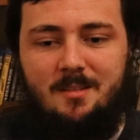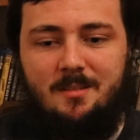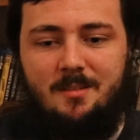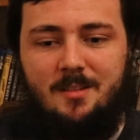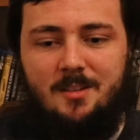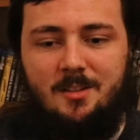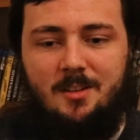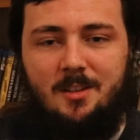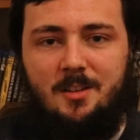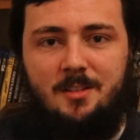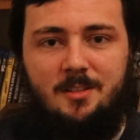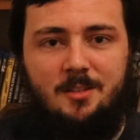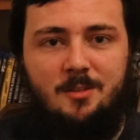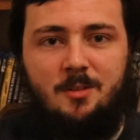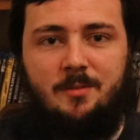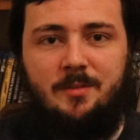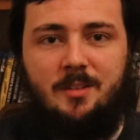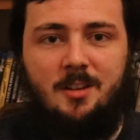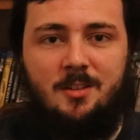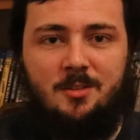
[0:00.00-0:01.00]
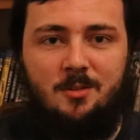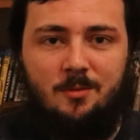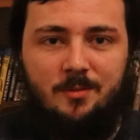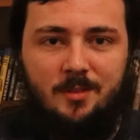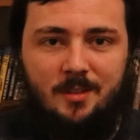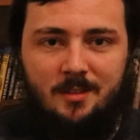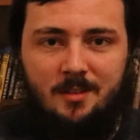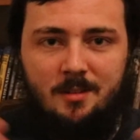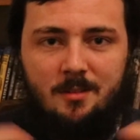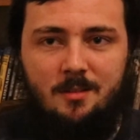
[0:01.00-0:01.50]
it's kind of universal
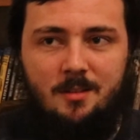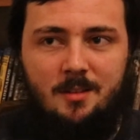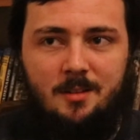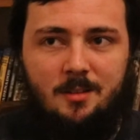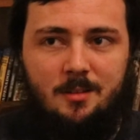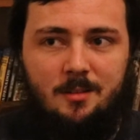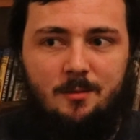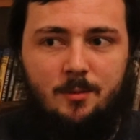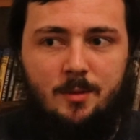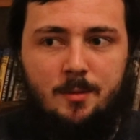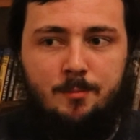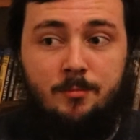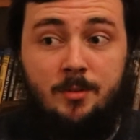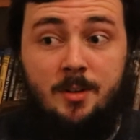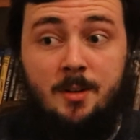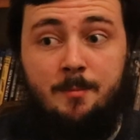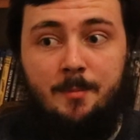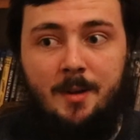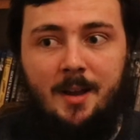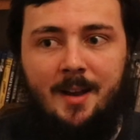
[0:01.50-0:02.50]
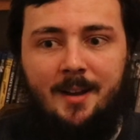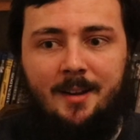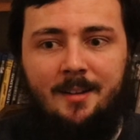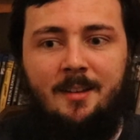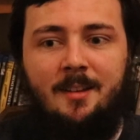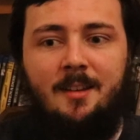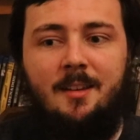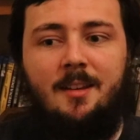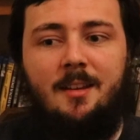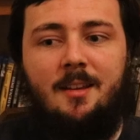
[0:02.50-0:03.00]
thing that they're bringing back.
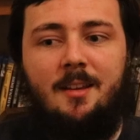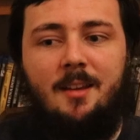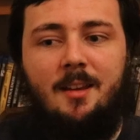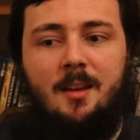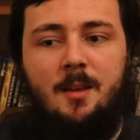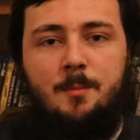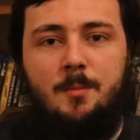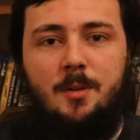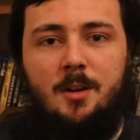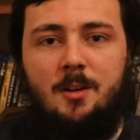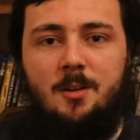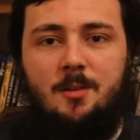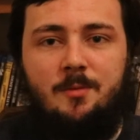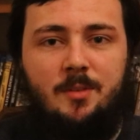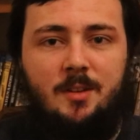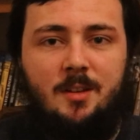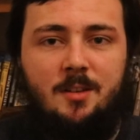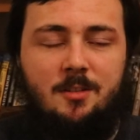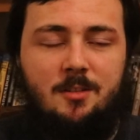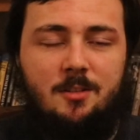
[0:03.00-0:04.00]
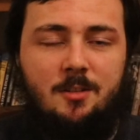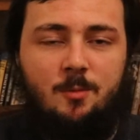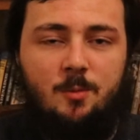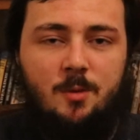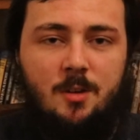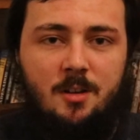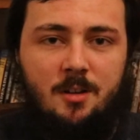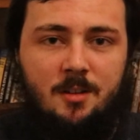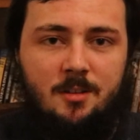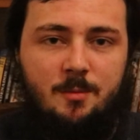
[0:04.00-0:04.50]
But I don't think it's going to
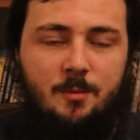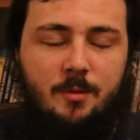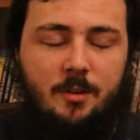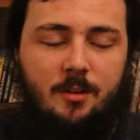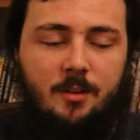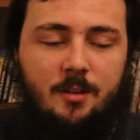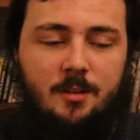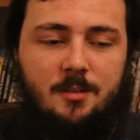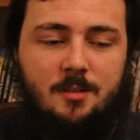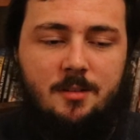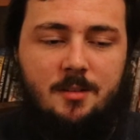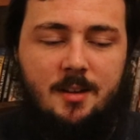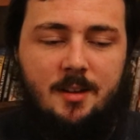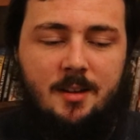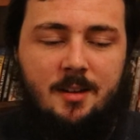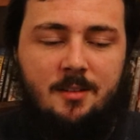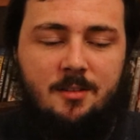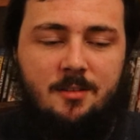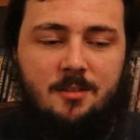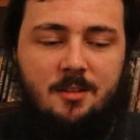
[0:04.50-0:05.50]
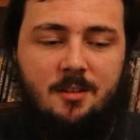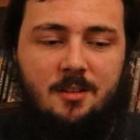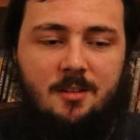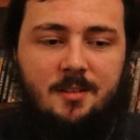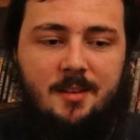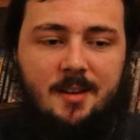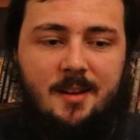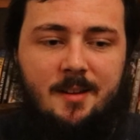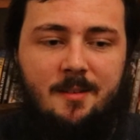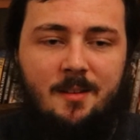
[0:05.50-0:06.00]
work, to be honest. And
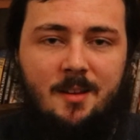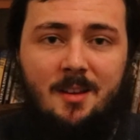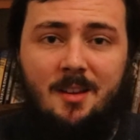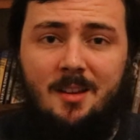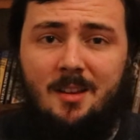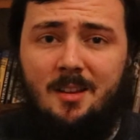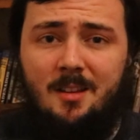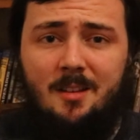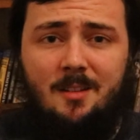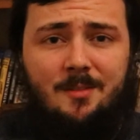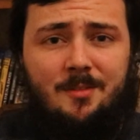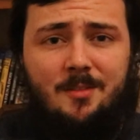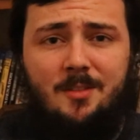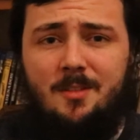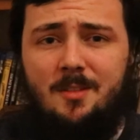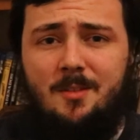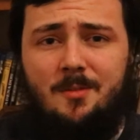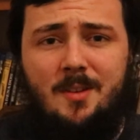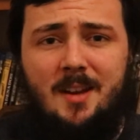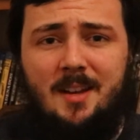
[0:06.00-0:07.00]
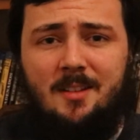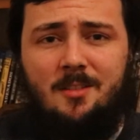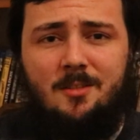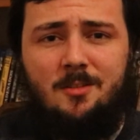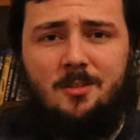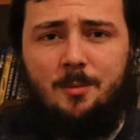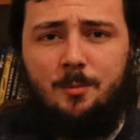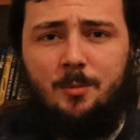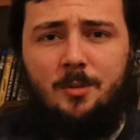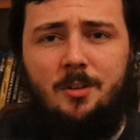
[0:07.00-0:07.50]
yeah, the fact that
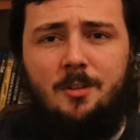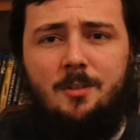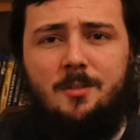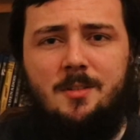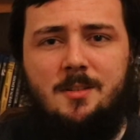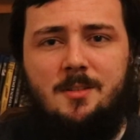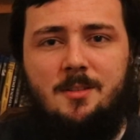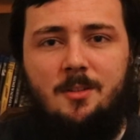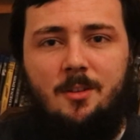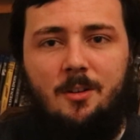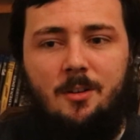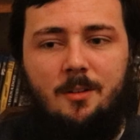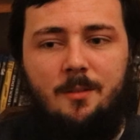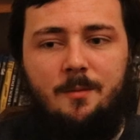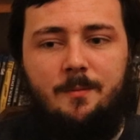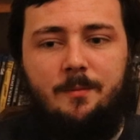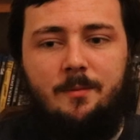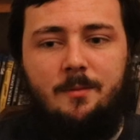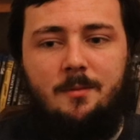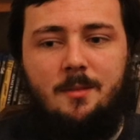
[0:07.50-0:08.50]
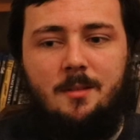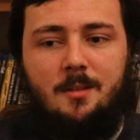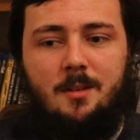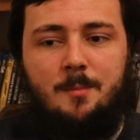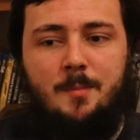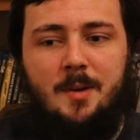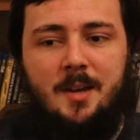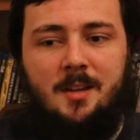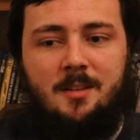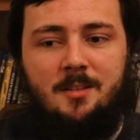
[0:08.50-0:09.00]
Tom Cruise is not
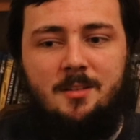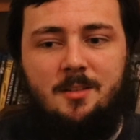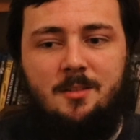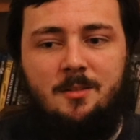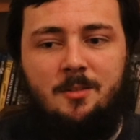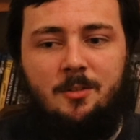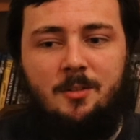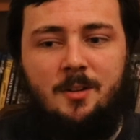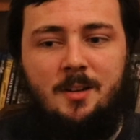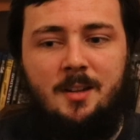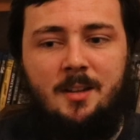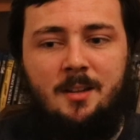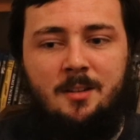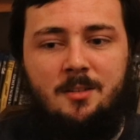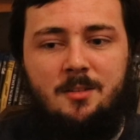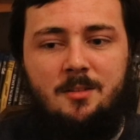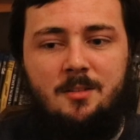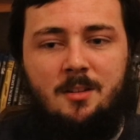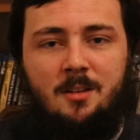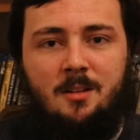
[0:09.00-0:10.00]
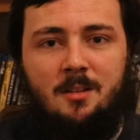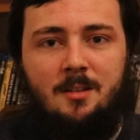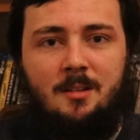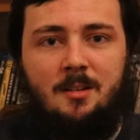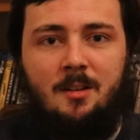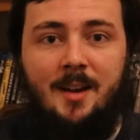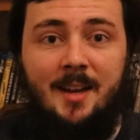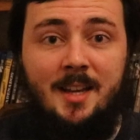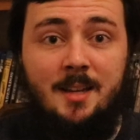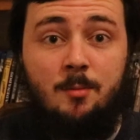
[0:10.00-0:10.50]
amazing, or at least
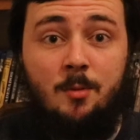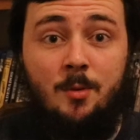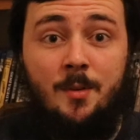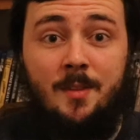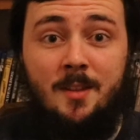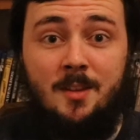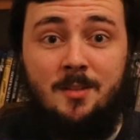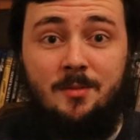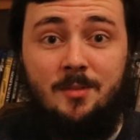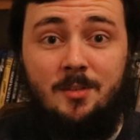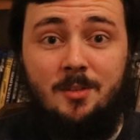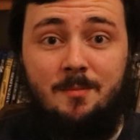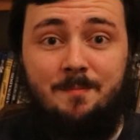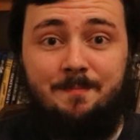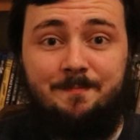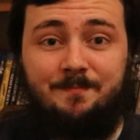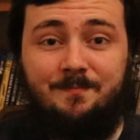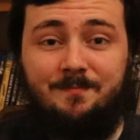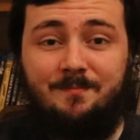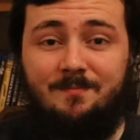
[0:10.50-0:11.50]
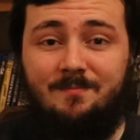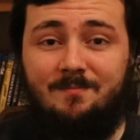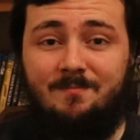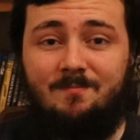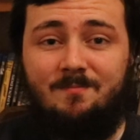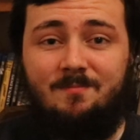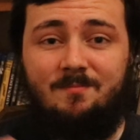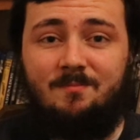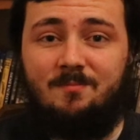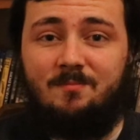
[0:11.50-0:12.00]
likable in this film,
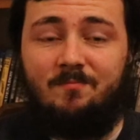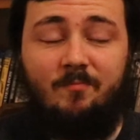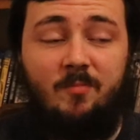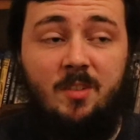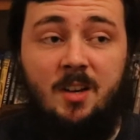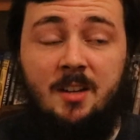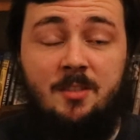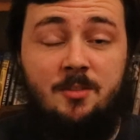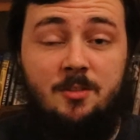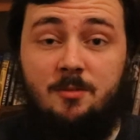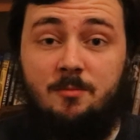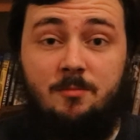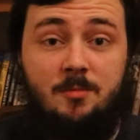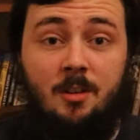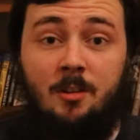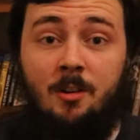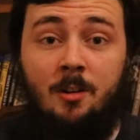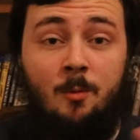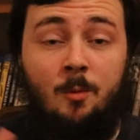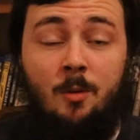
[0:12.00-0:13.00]
I just don't know